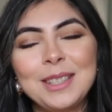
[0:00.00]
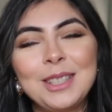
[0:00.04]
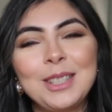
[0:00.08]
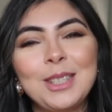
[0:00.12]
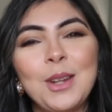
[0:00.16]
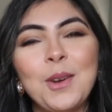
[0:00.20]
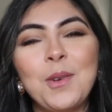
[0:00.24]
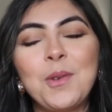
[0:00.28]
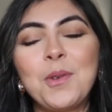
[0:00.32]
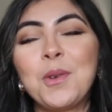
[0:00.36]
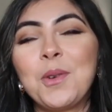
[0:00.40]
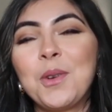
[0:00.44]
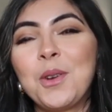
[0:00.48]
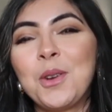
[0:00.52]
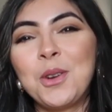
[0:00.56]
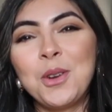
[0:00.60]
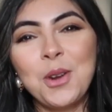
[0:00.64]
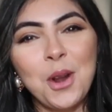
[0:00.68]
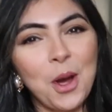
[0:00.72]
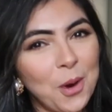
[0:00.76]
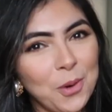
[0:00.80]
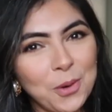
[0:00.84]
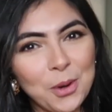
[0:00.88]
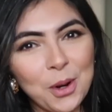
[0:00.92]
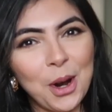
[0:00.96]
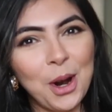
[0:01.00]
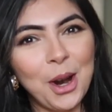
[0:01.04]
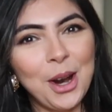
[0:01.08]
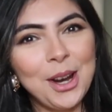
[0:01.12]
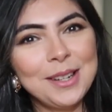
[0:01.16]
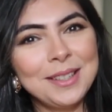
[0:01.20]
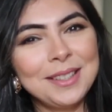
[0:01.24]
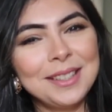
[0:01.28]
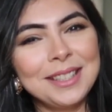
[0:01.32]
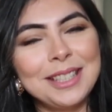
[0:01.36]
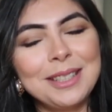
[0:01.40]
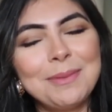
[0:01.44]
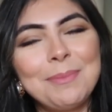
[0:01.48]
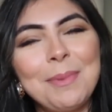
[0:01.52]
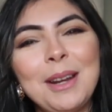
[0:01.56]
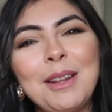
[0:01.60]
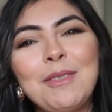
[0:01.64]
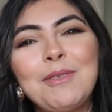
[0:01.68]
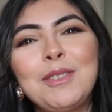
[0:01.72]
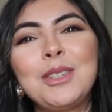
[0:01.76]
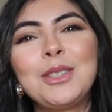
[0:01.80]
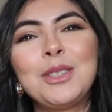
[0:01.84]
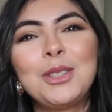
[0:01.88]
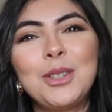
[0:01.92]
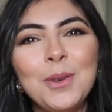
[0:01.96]
So no curtains, but
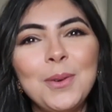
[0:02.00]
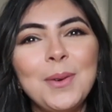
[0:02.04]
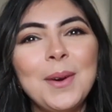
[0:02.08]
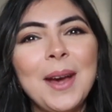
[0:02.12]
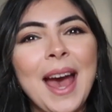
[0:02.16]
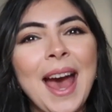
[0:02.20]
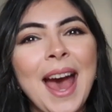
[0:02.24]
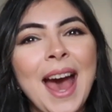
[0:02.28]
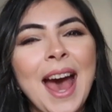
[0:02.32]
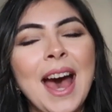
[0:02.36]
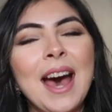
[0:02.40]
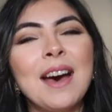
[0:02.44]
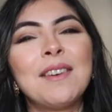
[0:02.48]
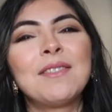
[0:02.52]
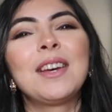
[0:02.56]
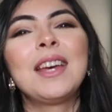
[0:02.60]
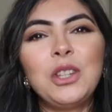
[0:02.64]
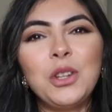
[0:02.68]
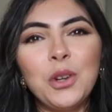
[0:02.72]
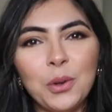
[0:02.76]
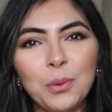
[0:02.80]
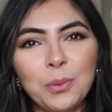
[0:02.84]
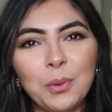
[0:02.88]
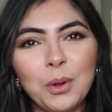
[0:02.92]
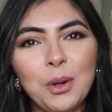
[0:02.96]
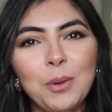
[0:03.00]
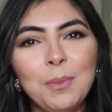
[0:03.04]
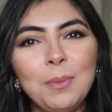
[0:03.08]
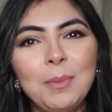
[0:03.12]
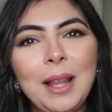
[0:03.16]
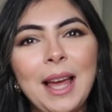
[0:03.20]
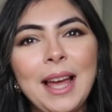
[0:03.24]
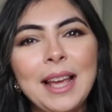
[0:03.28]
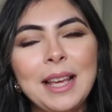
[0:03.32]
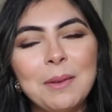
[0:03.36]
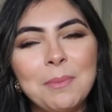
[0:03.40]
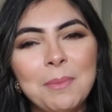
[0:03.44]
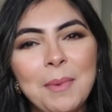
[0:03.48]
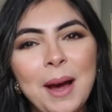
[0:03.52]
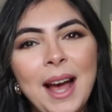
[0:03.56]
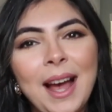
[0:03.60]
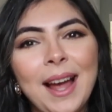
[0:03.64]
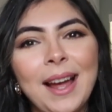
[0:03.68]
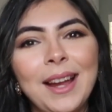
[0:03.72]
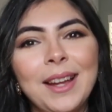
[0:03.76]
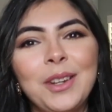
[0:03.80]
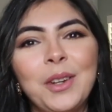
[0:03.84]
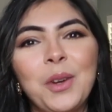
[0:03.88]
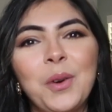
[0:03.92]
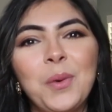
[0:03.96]
if you do have your room like
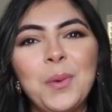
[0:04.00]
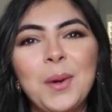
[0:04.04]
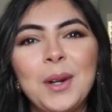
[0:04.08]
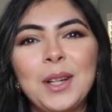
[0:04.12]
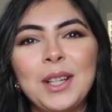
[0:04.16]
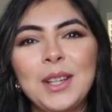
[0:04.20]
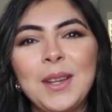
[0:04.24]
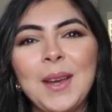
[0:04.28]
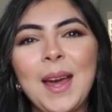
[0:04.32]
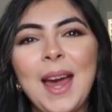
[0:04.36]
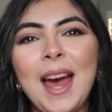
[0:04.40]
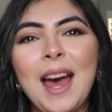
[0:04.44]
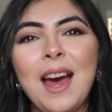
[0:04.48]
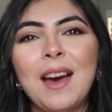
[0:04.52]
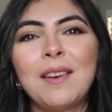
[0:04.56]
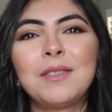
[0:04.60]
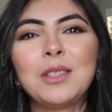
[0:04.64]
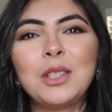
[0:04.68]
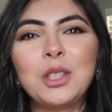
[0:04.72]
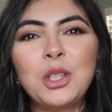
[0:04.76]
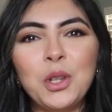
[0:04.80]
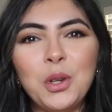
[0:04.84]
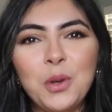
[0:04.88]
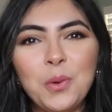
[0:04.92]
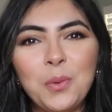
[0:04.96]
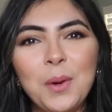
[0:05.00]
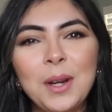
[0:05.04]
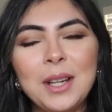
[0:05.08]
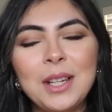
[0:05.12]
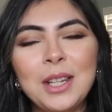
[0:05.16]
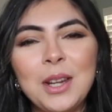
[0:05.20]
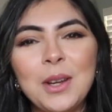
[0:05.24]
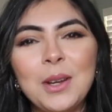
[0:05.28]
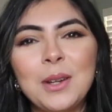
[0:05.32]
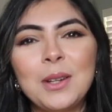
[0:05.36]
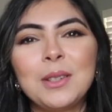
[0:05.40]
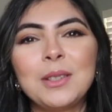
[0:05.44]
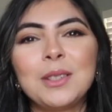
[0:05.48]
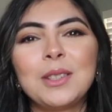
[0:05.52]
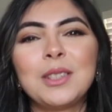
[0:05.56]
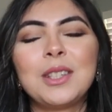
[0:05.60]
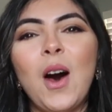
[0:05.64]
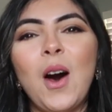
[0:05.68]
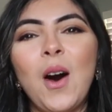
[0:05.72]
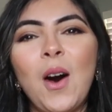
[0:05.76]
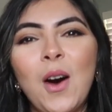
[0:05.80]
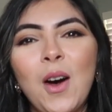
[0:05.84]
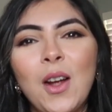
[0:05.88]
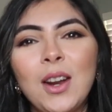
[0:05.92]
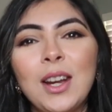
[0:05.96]
mine where you have 2 windows
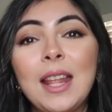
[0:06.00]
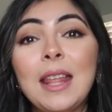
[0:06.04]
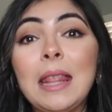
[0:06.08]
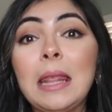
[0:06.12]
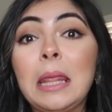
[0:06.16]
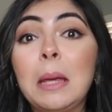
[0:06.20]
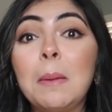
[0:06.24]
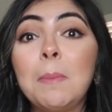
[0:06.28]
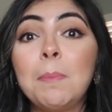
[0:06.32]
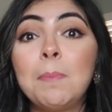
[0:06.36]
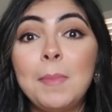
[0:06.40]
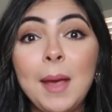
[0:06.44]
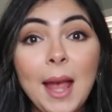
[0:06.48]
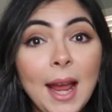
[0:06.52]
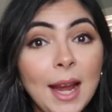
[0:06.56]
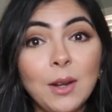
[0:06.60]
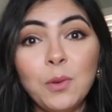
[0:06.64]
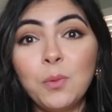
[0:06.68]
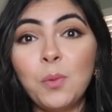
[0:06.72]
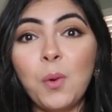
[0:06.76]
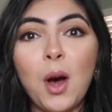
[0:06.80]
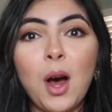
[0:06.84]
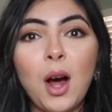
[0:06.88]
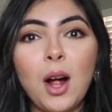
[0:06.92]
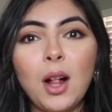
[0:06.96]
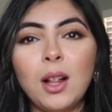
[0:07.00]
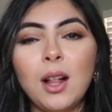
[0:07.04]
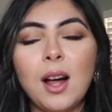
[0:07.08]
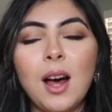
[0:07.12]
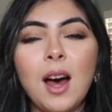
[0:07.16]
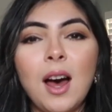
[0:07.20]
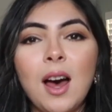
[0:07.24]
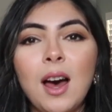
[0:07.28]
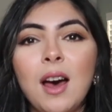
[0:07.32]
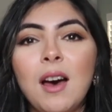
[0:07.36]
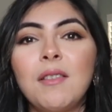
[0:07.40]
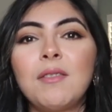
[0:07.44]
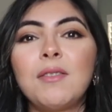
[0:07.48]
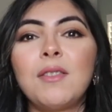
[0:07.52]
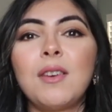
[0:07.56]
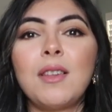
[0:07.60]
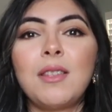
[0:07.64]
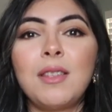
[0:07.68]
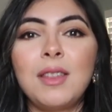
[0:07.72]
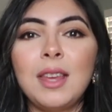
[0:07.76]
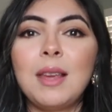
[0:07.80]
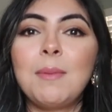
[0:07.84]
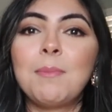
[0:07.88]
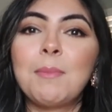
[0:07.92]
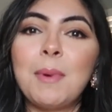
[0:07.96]
on the main wall
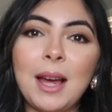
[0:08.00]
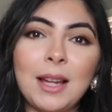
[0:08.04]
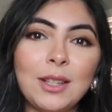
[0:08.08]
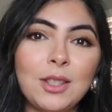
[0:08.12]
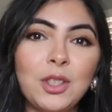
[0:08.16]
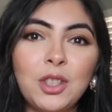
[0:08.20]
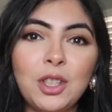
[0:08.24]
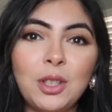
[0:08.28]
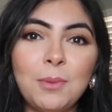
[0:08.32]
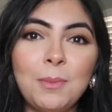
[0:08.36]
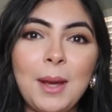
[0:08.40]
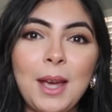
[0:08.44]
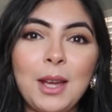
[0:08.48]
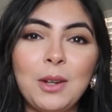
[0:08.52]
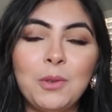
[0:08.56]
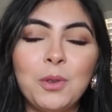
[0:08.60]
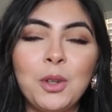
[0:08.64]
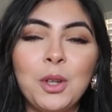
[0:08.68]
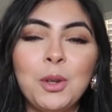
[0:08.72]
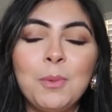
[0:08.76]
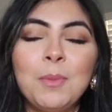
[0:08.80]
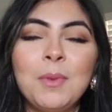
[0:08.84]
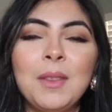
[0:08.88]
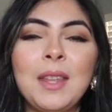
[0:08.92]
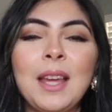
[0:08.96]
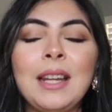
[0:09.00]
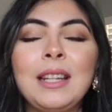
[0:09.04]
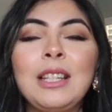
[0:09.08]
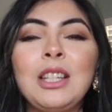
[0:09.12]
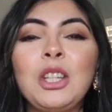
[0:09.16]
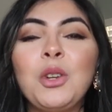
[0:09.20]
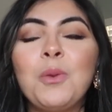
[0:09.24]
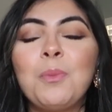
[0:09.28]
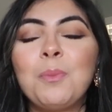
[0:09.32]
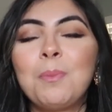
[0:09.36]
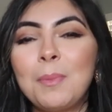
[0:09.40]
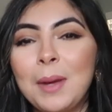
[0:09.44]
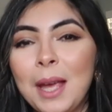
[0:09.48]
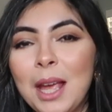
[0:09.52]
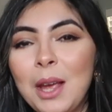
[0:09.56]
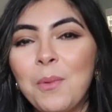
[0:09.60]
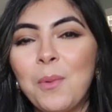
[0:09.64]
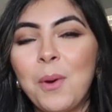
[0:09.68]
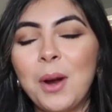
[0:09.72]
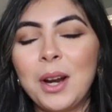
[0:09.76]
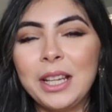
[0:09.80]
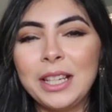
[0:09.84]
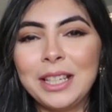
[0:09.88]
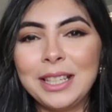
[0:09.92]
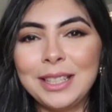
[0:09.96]
of the master bedroom, then you may
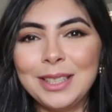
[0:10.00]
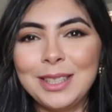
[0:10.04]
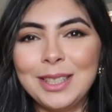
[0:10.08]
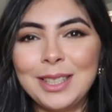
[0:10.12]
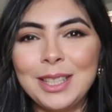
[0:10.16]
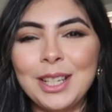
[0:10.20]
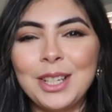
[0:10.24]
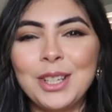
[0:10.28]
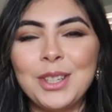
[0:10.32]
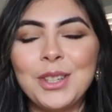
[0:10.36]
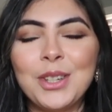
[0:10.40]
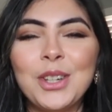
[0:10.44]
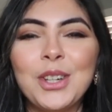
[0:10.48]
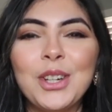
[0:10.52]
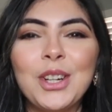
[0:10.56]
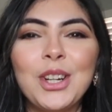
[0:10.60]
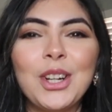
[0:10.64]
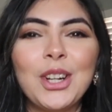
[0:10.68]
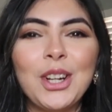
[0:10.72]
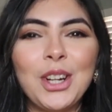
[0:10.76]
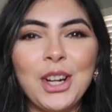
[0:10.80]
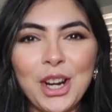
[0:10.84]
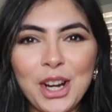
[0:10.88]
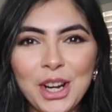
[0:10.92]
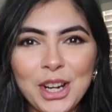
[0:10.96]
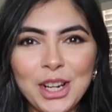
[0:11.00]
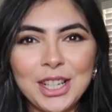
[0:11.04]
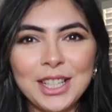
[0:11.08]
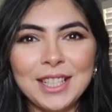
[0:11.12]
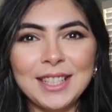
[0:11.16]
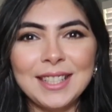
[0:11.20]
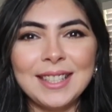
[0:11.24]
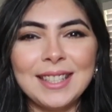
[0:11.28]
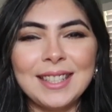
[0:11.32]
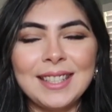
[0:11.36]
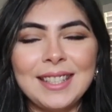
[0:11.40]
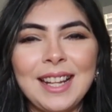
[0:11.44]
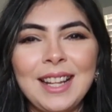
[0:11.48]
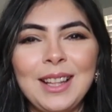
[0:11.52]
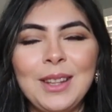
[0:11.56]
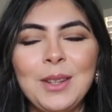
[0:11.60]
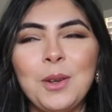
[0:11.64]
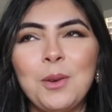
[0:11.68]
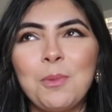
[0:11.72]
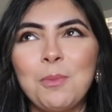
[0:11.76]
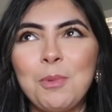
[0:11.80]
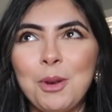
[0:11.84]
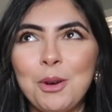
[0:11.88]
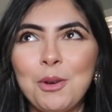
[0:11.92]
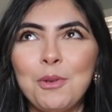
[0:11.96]
want to consider curtains. They
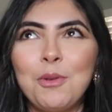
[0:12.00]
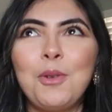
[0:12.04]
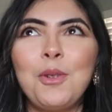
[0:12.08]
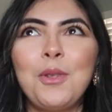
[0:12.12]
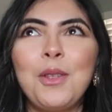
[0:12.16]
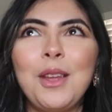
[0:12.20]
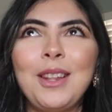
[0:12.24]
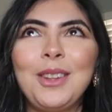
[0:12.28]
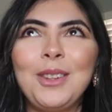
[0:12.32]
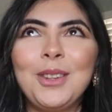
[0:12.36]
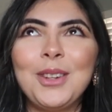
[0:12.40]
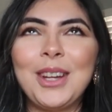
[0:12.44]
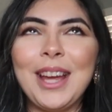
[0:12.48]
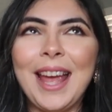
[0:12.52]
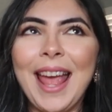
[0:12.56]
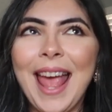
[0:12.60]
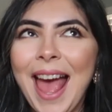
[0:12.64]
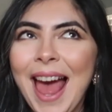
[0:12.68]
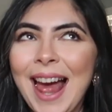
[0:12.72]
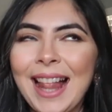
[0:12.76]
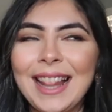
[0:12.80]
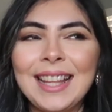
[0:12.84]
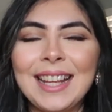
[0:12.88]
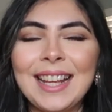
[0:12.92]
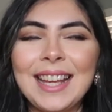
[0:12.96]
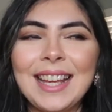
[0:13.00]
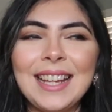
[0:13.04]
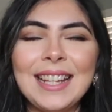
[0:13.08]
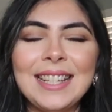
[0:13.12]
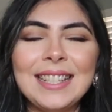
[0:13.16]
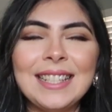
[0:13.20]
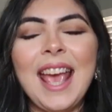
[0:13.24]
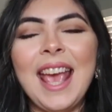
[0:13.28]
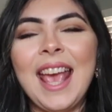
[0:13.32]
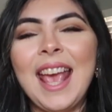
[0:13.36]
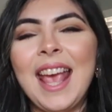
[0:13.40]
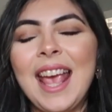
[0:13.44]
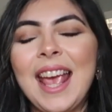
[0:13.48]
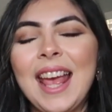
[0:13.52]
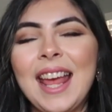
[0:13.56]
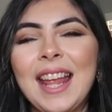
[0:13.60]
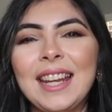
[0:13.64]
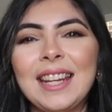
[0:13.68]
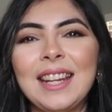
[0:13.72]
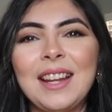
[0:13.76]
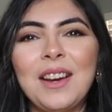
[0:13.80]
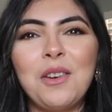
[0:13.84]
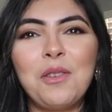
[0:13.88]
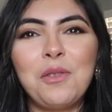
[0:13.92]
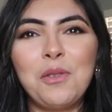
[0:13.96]
look beautiful, they look elegant,
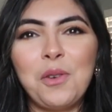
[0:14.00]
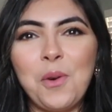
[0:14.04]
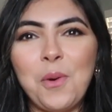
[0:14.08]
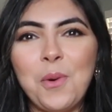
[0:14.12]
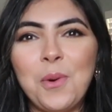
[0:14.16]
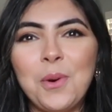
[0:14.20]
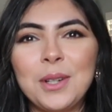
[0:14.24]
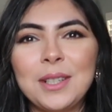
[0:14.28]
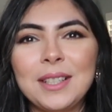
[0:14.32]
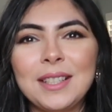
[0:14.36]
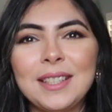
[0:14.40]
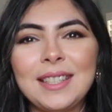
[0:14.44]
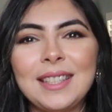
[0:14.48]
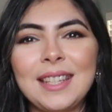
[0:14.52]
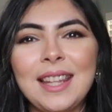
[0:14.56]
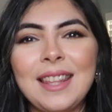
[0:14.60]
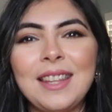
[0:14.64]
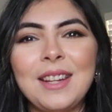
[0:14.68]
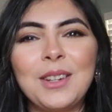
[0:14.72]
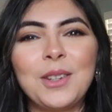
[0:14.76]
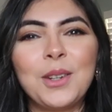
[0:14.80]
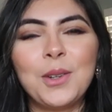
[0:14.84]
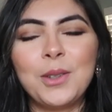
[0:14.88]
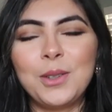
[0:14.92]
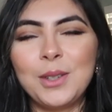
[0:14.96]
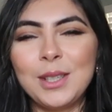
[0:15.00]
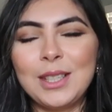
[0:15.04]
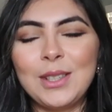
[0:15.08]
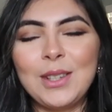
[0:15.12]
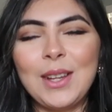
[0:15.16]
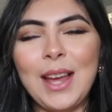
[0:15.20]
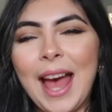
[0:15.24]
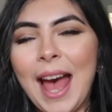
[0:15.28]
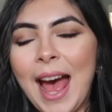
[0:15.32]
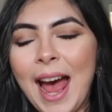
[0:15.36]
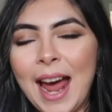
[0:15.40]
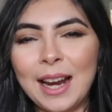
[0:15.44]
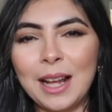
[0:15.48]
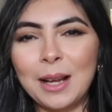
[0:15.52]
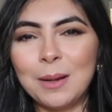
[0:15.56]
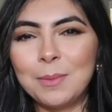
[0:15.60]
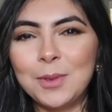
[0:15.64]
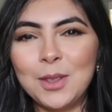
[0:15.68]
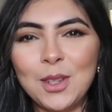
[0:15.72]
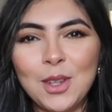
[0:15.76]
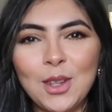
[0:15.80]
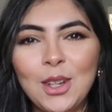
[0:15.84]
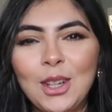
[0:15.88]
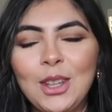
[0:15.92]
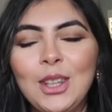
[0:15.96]
and of course they're going to add
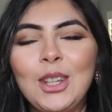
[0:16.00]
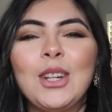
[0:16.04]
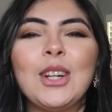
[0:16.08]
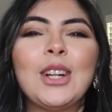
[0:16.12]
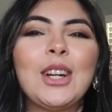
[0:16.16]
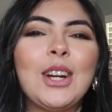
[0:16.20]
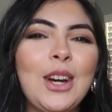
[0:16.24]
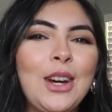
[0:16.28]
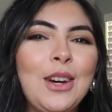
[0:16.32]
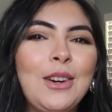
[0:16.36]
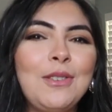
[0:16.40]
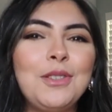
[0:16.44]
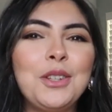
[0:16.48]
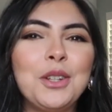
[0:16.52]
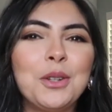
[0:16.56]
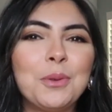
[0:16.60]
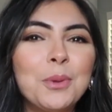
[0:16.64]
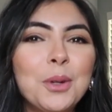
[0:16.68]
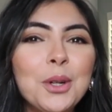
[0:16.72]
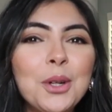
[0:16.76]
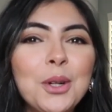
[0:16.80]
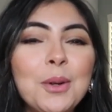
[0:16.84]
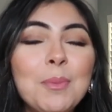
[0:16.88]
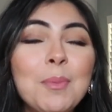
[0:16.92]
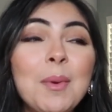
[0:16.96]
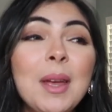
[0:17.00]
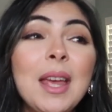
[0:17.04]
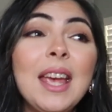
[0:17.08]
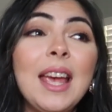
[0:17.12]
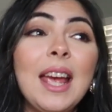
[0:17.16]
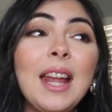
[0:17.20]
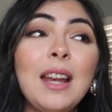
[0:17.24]
up to the look of your room.